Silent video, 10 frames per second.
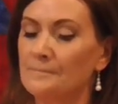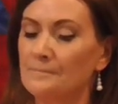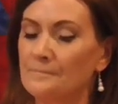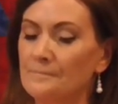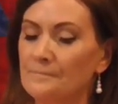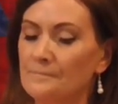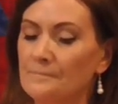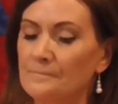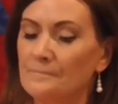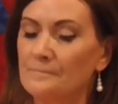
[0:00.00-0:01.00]

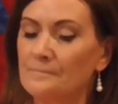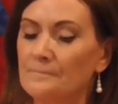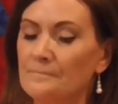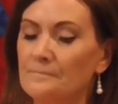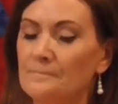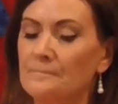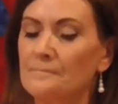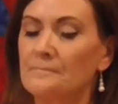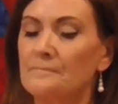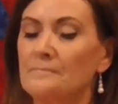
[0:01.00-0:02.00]

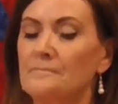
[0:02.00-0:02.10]
Nobody speaks.